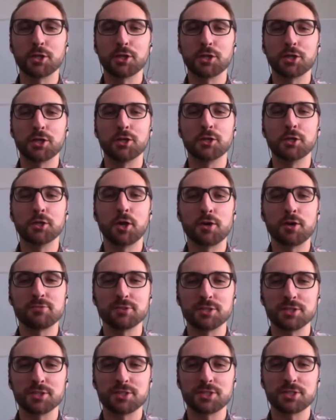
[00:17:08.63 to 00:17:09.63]
in an
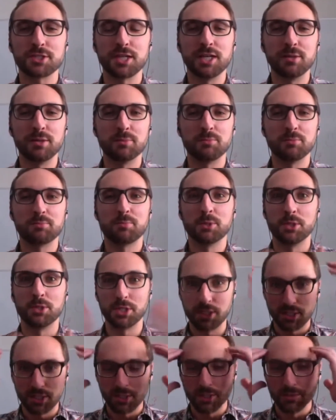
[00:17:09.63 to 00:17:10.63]
office and putting
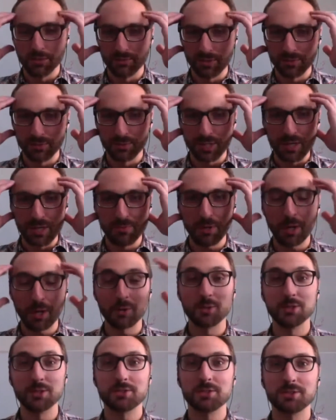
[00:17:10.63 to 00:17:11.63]
all of their brain
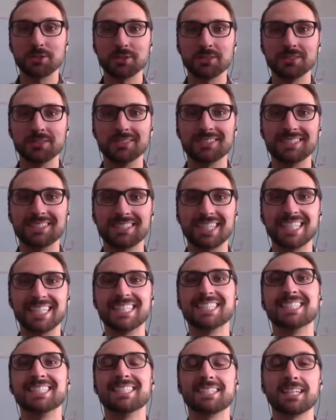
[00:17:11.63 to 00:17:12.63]
power to day in
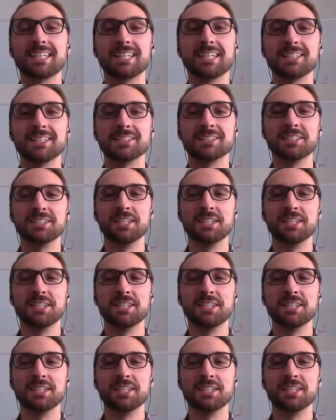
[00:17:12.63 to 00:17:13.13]
and day out?